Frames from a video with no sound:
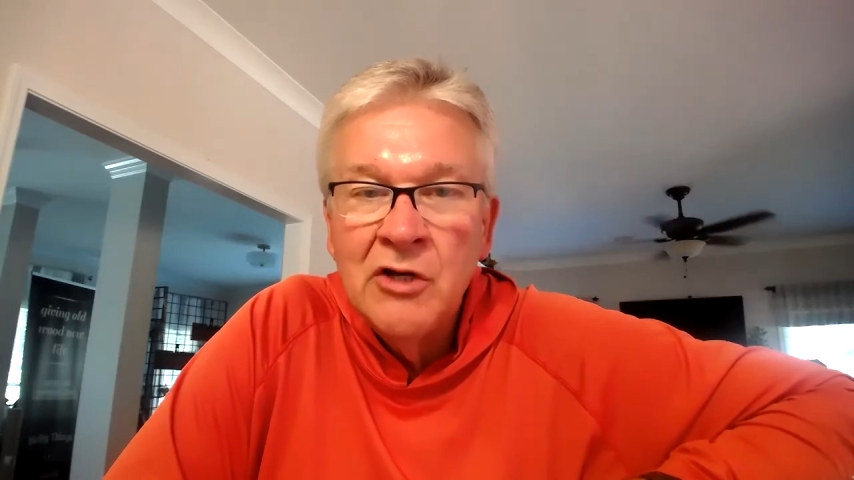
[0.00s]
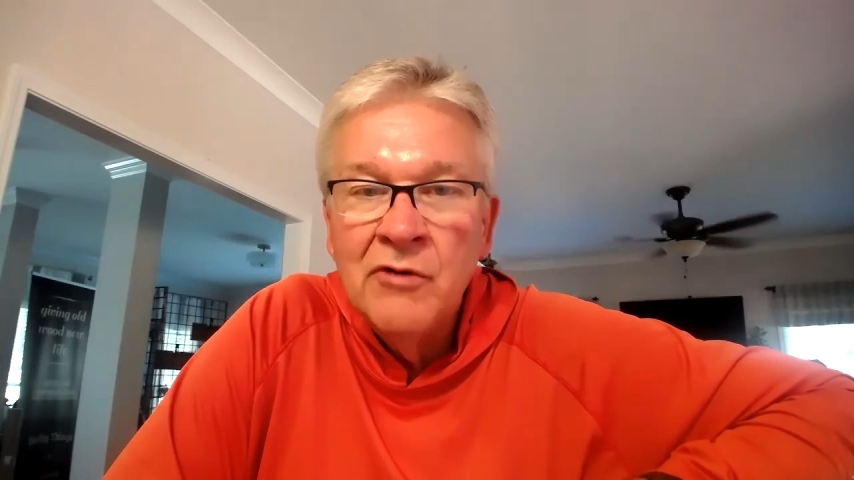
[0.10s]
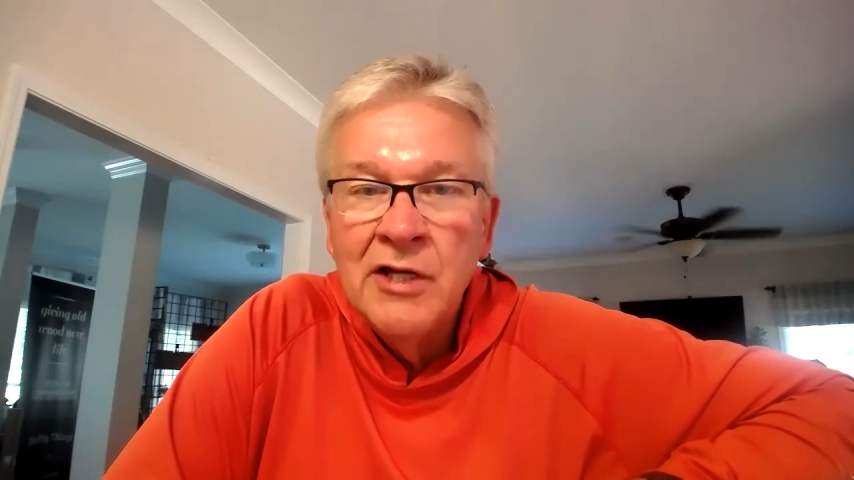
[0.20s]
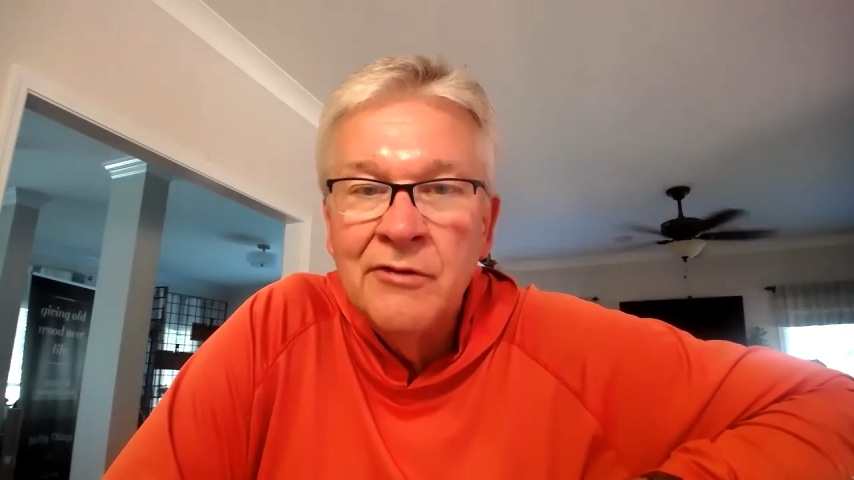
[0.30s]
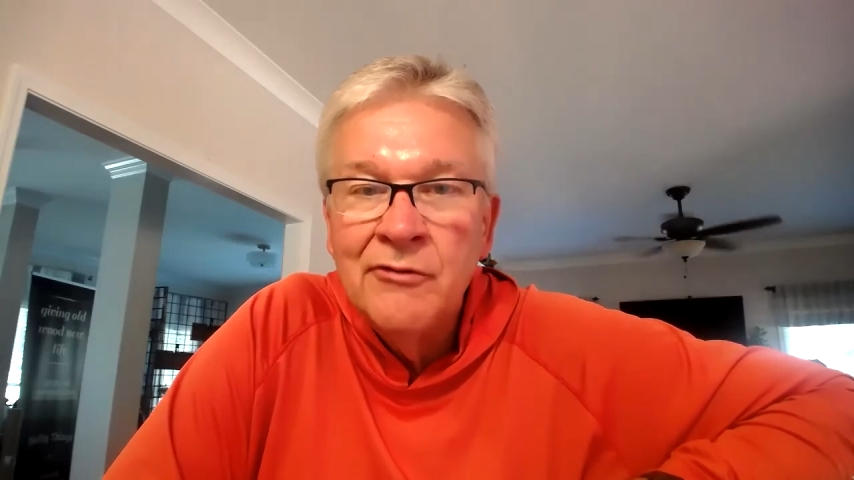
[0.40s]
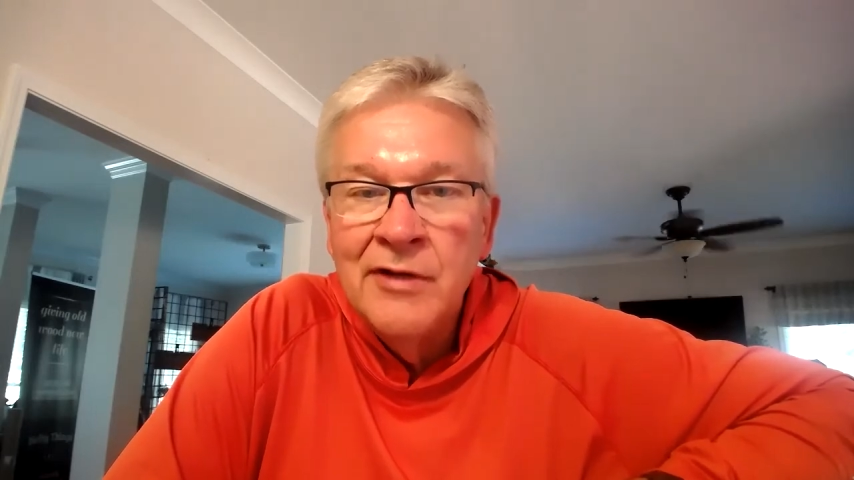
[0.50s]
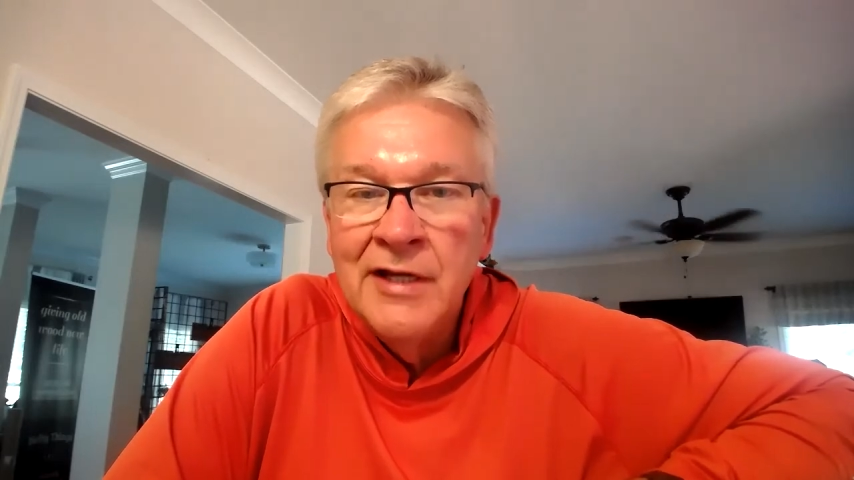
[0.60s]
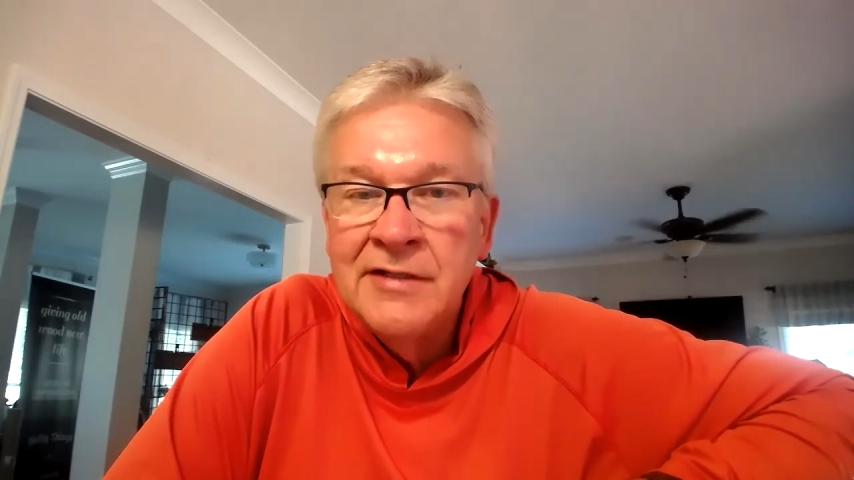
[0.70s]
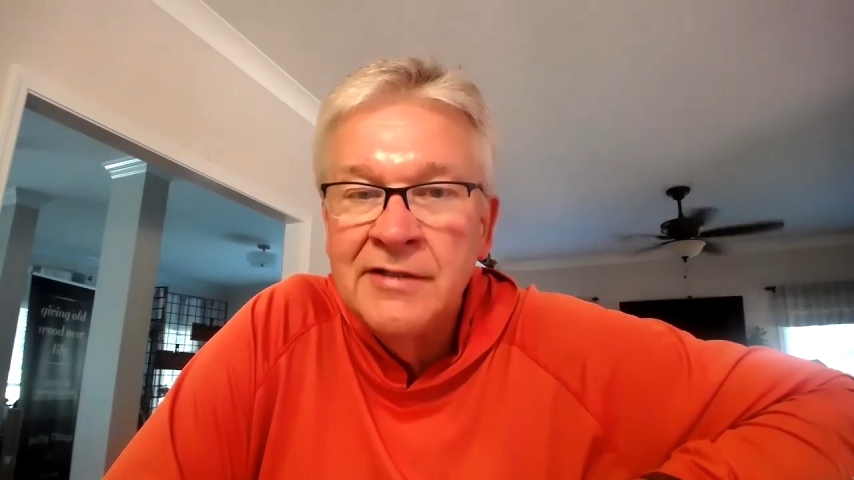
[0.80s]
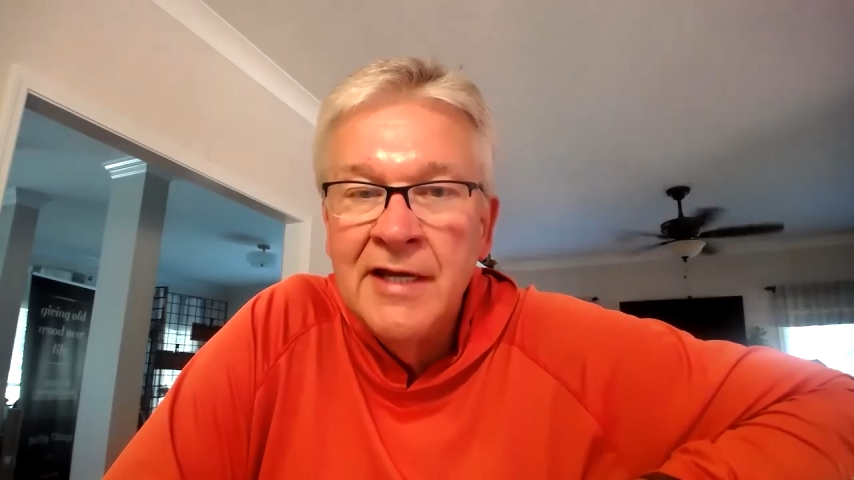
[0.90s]
to read through
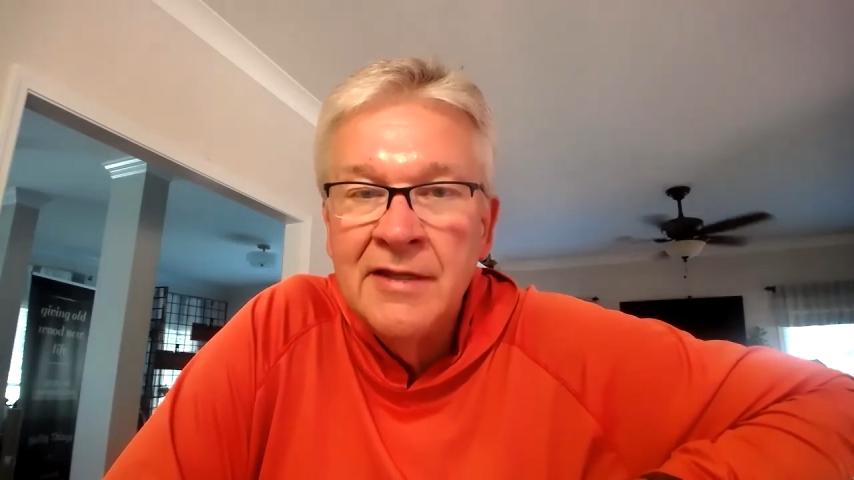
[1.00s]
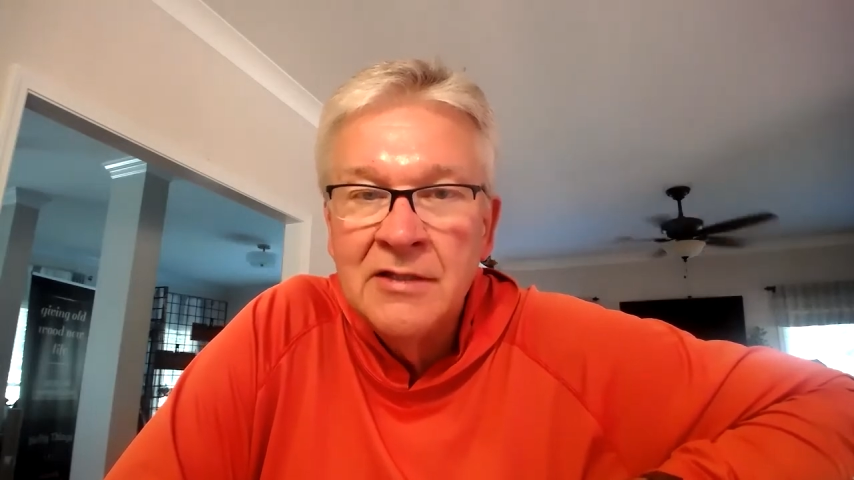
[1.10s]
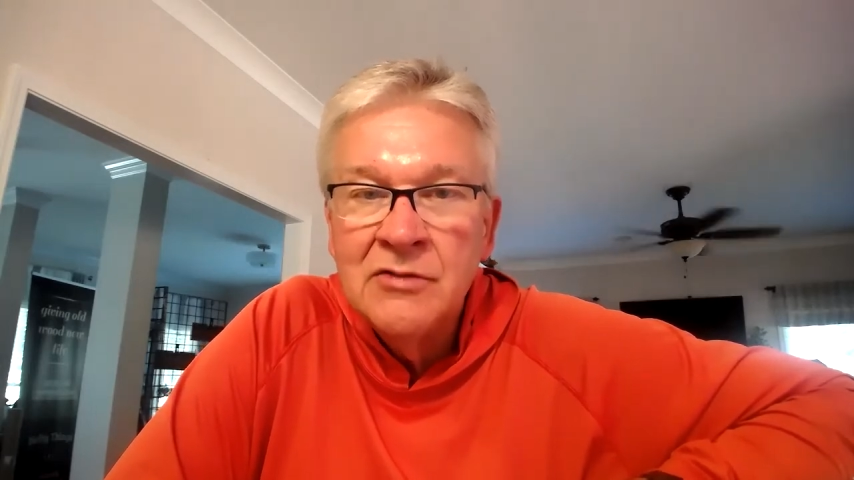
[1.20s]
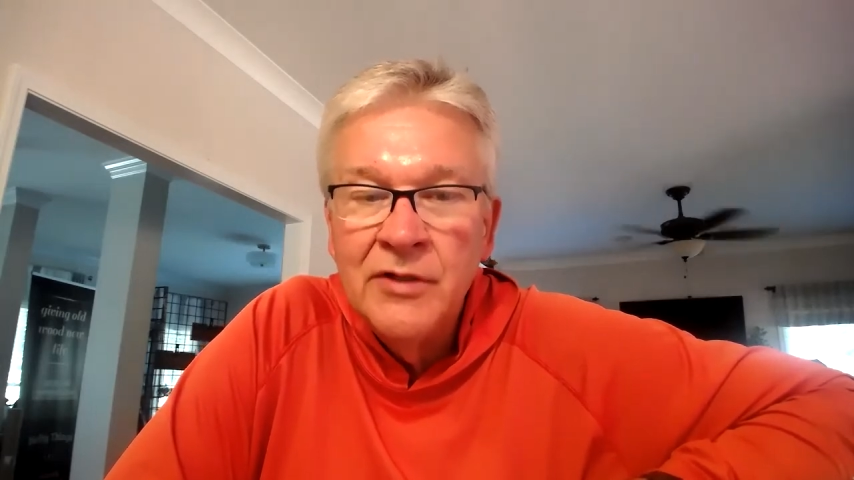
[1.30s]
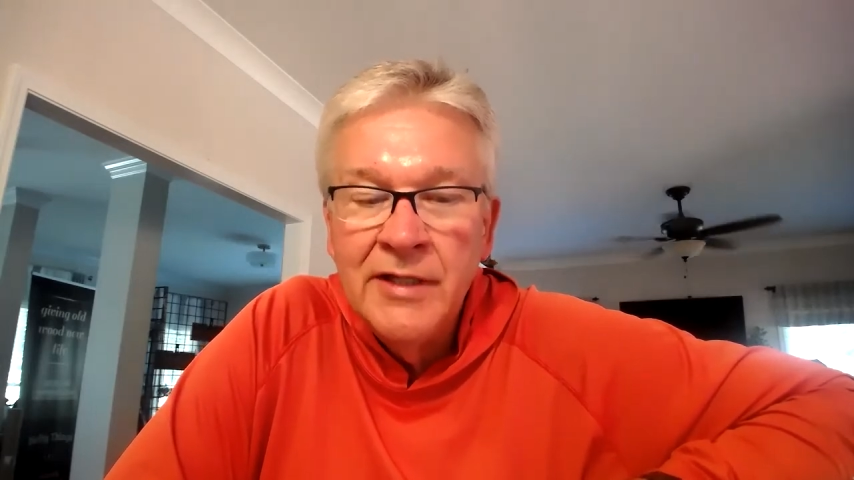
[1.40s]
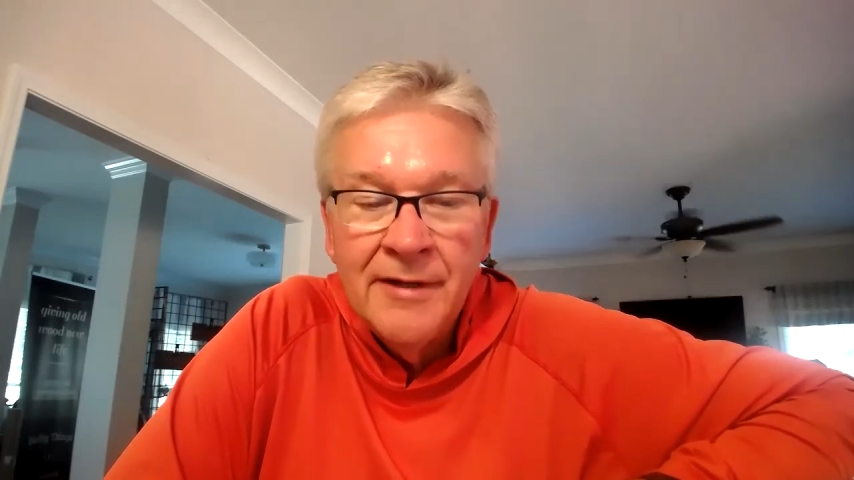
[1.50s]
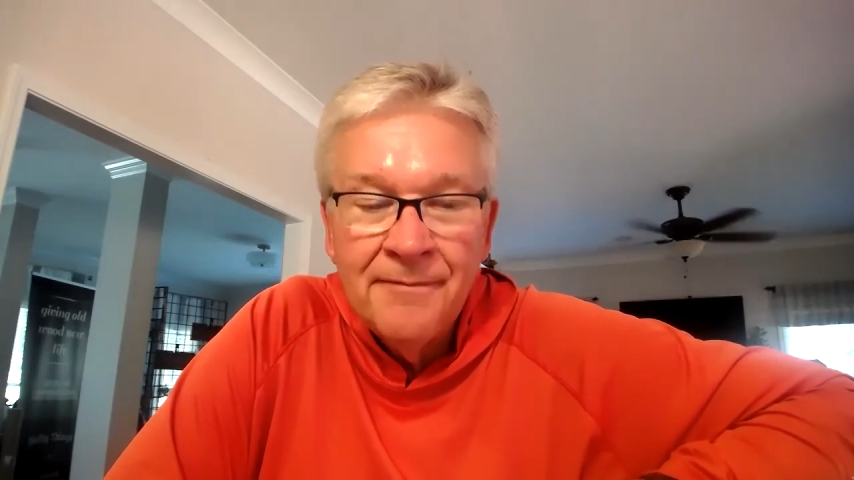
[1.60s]
each day this week.